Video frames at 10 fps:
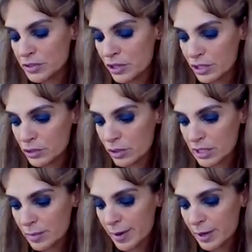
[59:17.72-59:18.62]
a song that
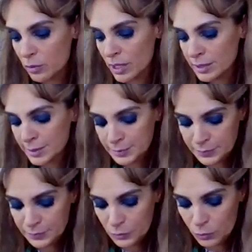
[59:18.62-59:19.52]
was about what?
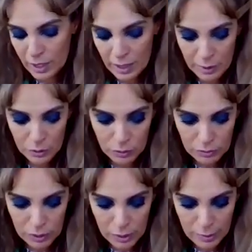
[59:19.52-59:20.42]
One about what?
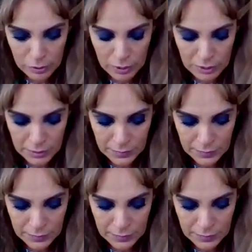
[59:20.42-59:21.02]
One about what?